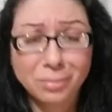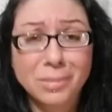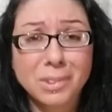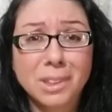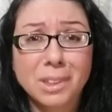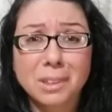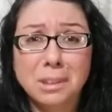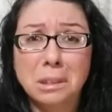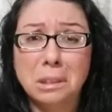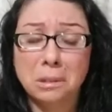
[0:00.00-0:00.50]

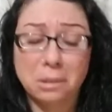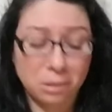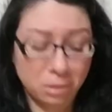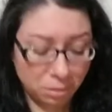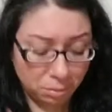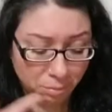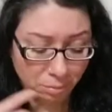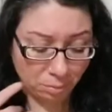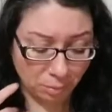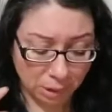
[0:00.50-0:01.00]
ugh,
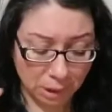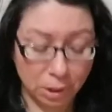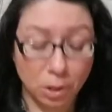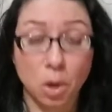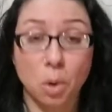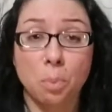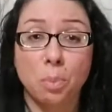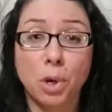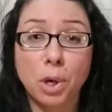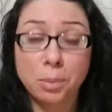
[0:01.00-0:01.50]
I don't
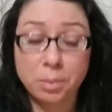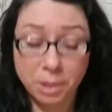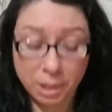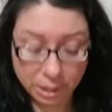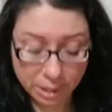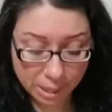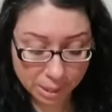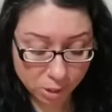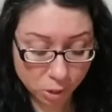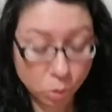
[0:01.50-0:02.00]
know, burped and
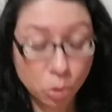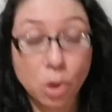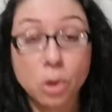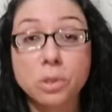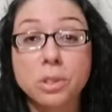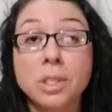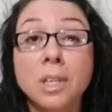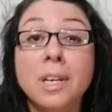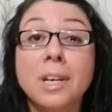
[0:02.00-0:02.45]
it tasted gross.